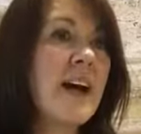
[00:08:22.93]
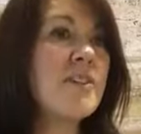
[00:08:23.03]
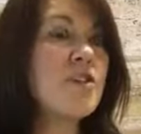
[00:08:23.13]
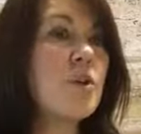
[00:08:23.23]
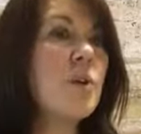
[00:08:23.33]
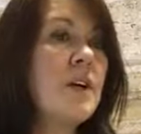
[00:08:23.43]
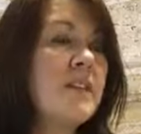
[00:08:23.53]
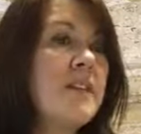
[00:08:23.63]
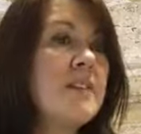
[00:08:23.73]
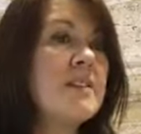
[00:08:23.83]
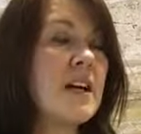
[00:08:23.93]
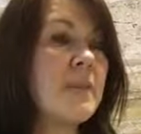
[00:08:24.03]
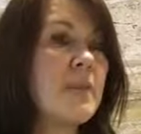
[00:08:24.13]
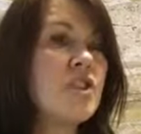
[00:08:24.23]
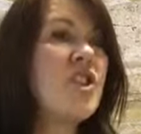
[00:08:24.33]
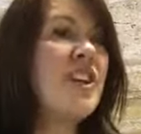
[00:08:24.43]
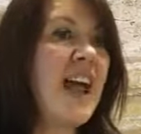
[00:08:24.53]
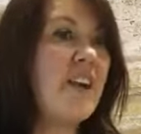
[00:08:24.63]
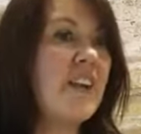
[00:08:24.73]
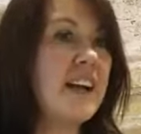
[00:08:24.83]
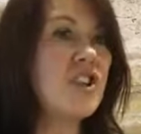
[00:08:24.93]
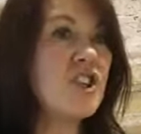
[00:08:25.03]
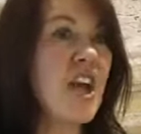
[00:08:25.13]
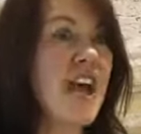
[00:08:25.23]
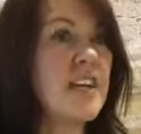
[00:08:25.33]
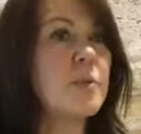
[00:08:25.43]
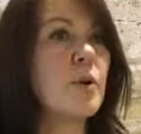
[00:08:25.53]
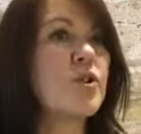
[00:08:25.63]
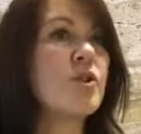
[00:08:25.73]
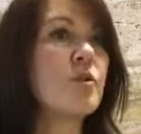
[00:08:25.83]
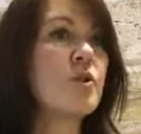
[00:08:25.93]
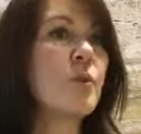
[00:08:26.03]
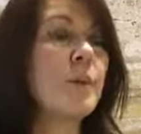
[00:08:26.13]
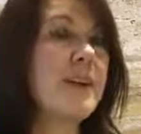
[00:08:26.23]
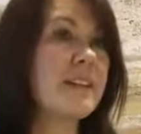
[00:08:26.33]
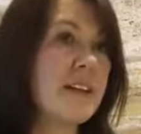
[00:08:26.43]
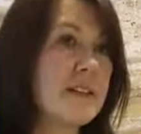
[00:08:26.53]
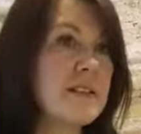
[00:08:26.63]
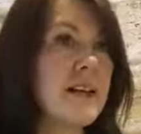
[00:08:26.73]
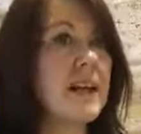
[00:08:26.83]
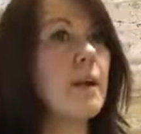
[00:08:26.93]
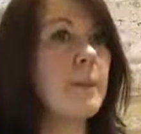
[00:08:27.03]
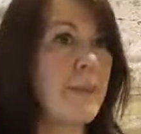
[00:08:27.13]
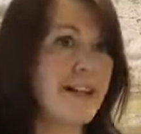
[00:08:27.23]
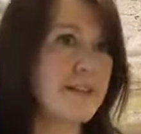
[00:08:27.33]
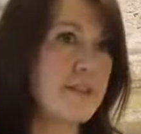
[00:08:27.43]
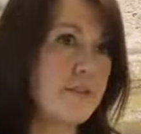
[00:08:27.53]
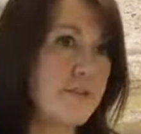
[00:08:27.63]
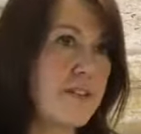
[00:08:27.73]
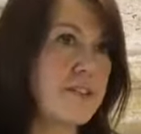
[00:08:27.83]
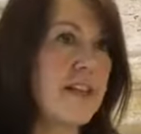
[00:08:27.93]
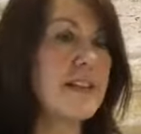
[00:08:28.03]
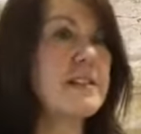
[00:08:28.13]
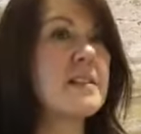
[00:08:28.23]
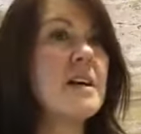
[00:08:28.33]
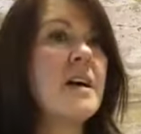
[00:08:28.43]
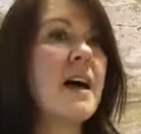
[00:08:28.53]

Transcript: And so these generic shared modules will be things like maths and physics,